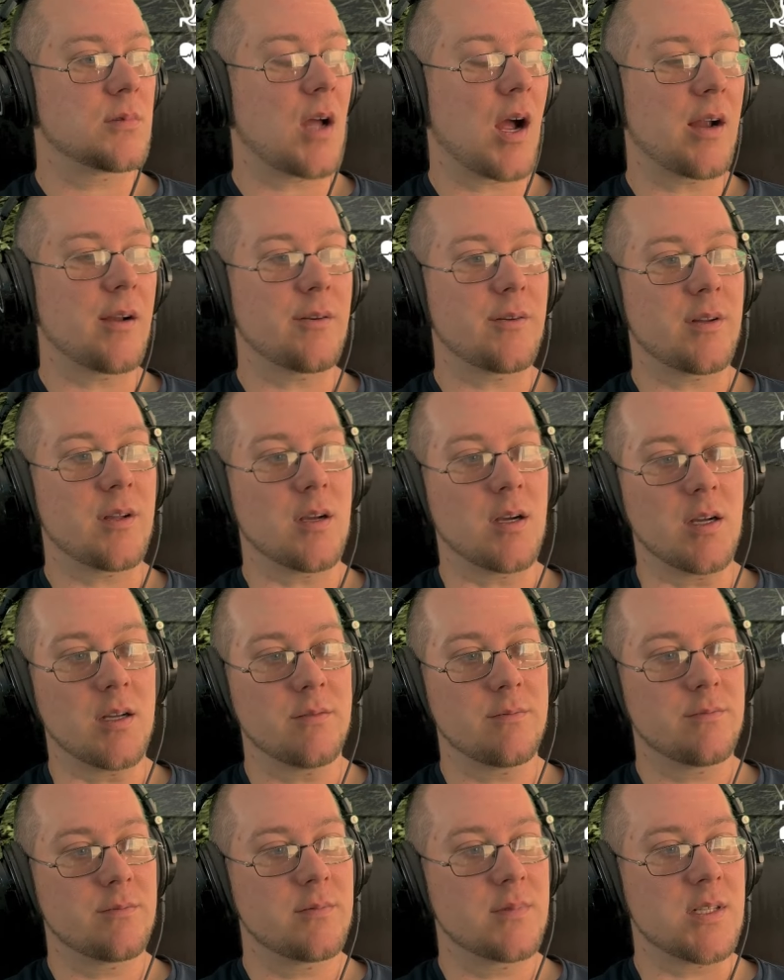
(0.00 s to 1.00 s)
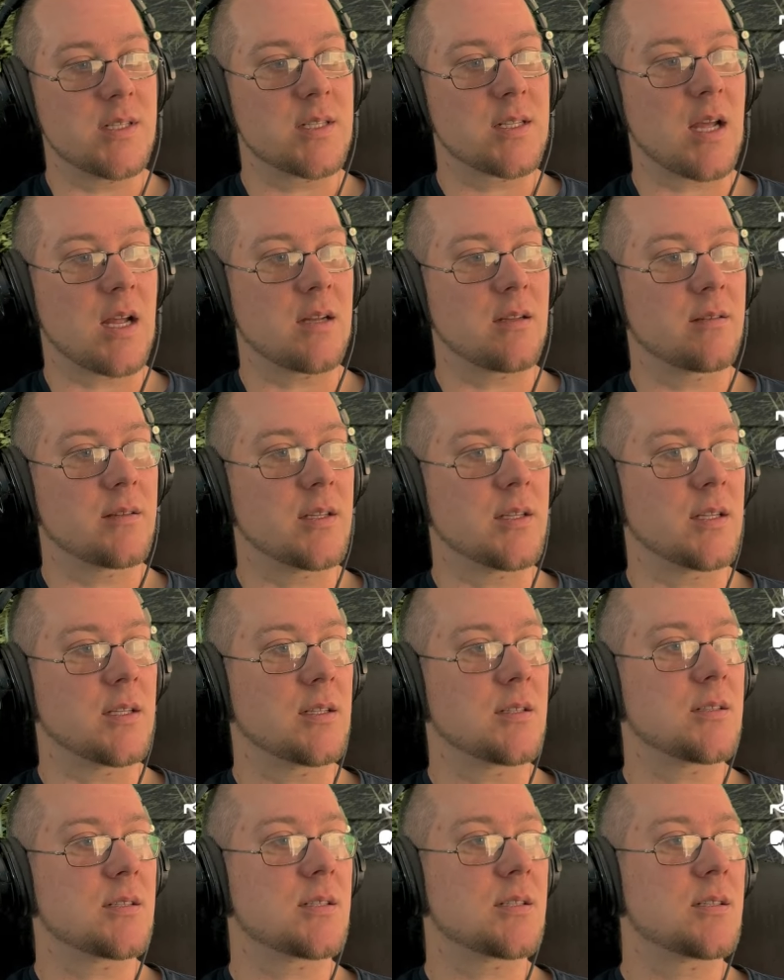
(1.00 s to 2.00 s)
iron gut, these kind of
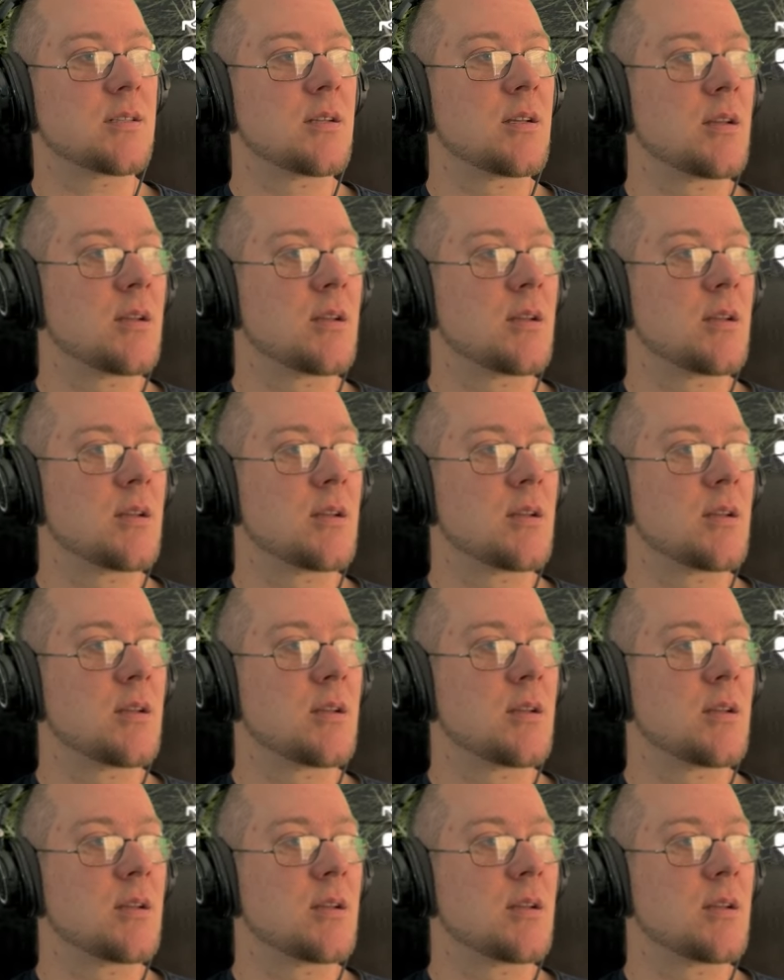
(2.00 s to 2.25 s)
things.